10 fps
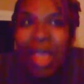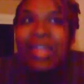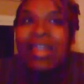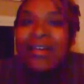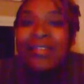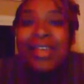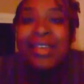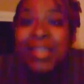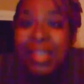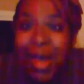He loves
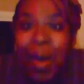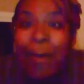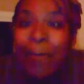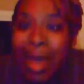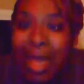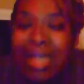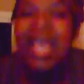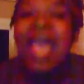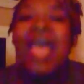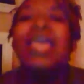us so much.
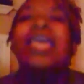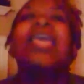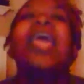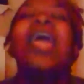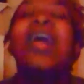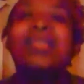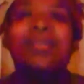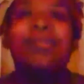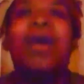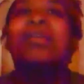He cares
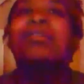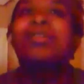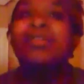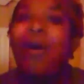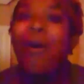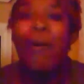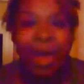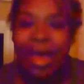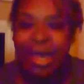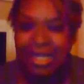about us so
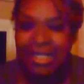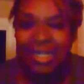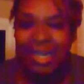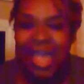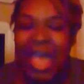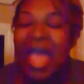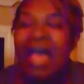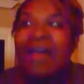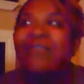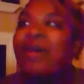much.
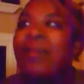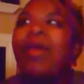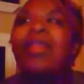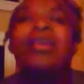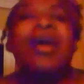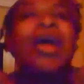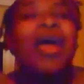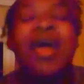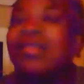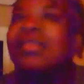From the
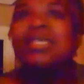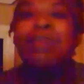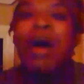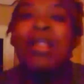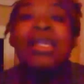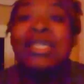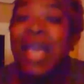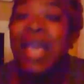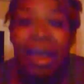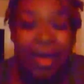smallest
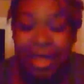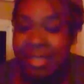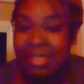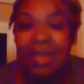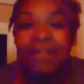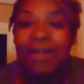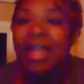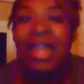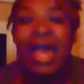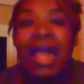areas of
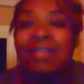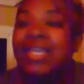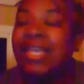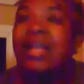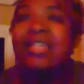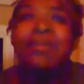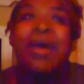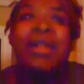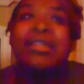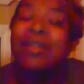our lives, he cares
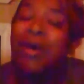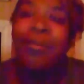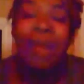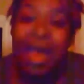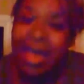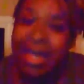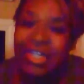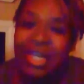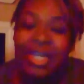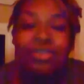about us so
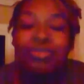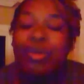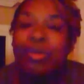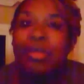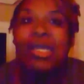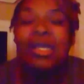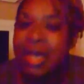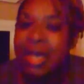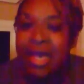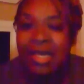much. He truly
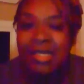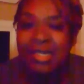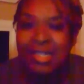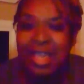does.